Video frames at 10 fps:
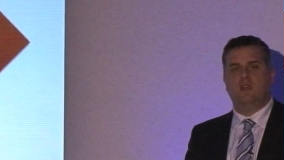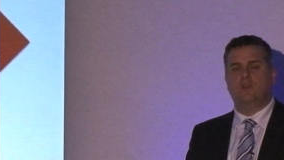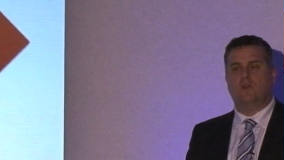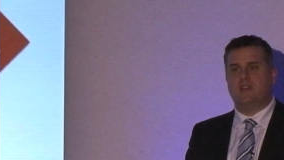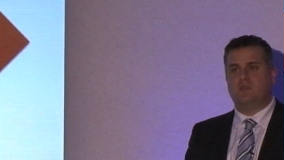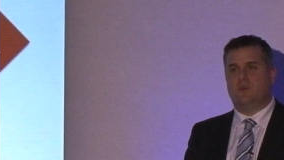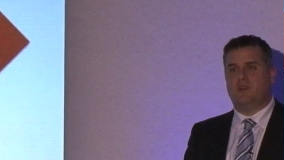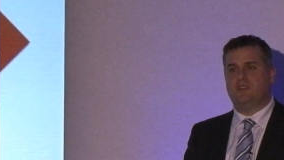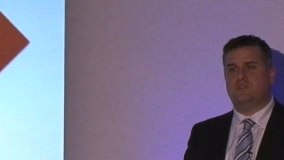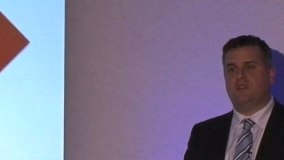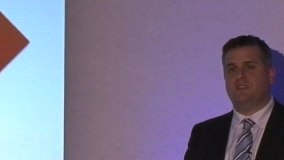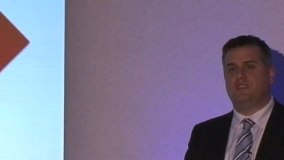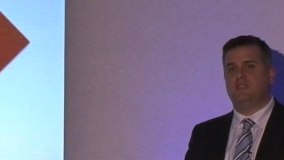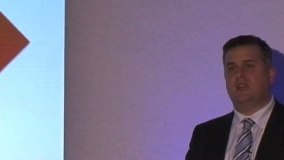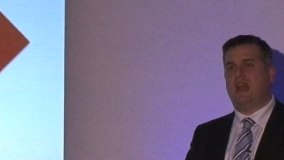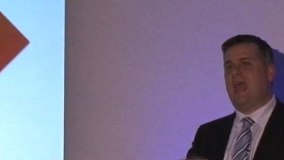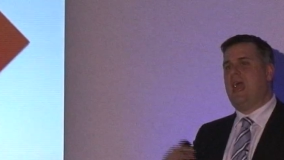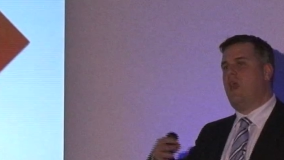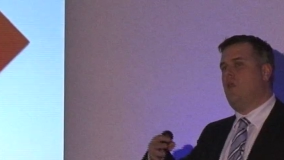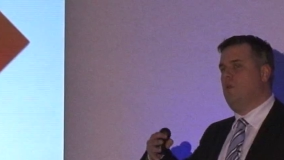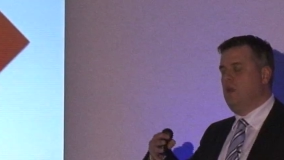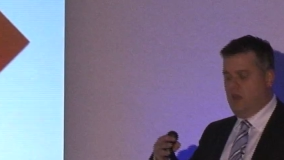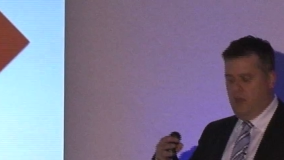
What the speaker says: your enterprise strategy and how